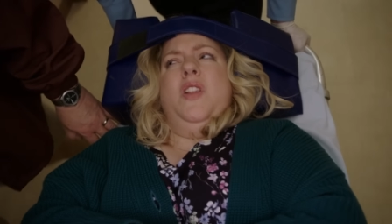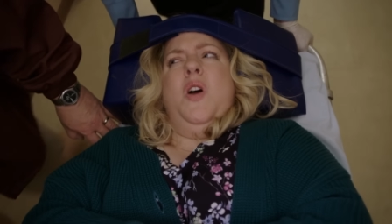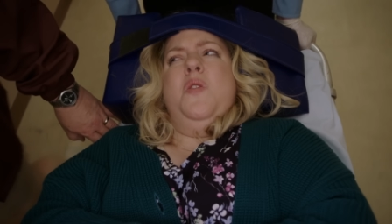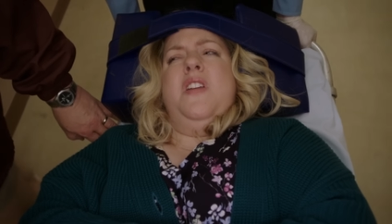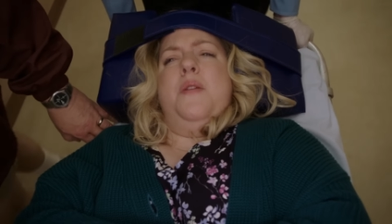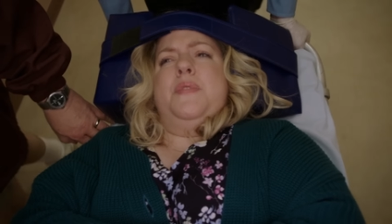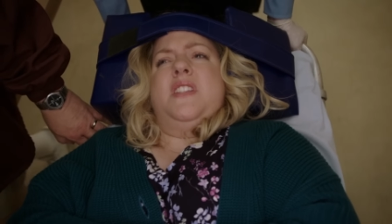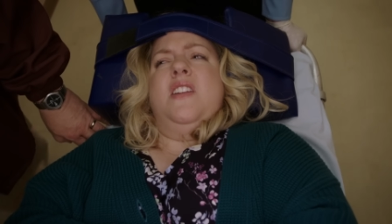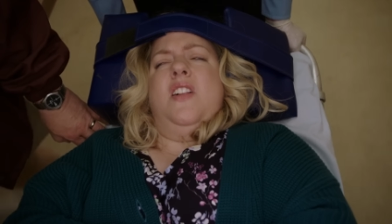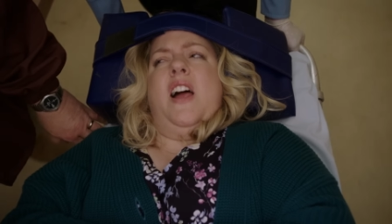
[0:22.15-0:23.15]
alone. I'm
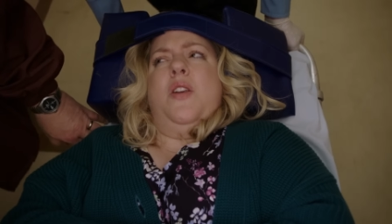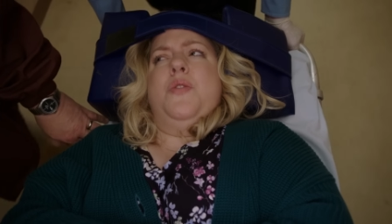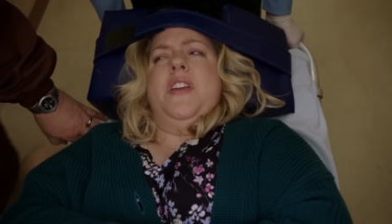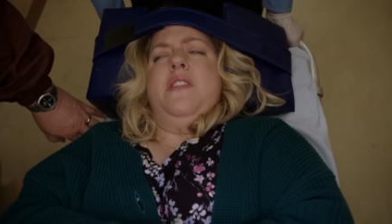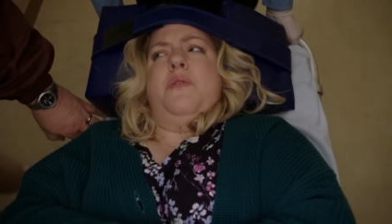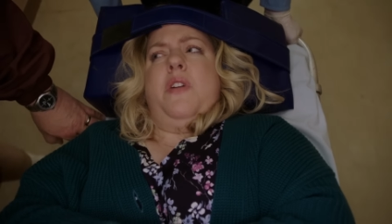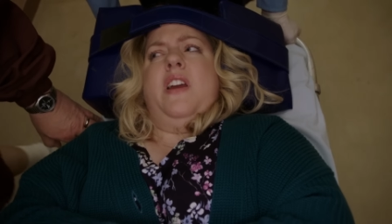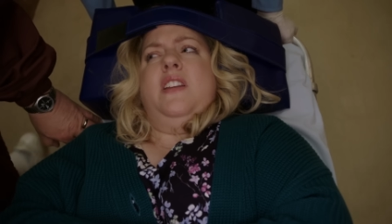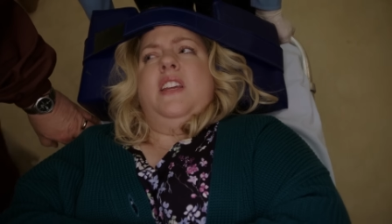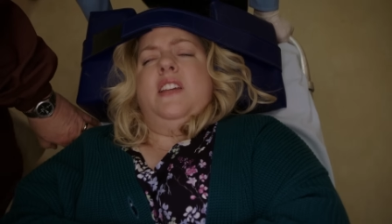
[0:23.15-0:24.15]
single. I don't think
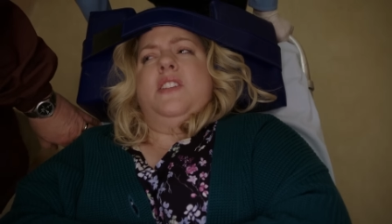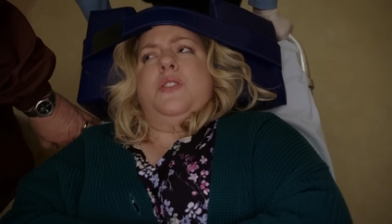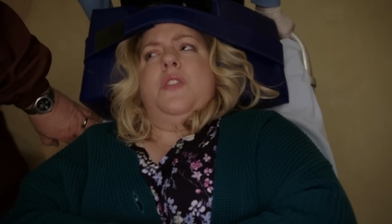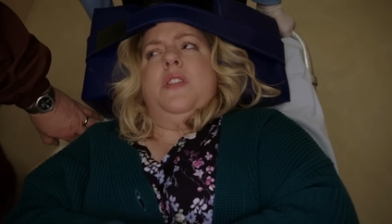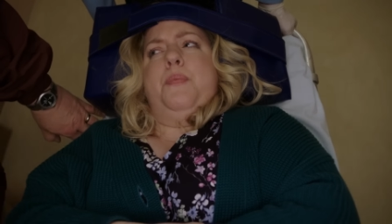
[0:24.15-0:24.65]
grandkids are in the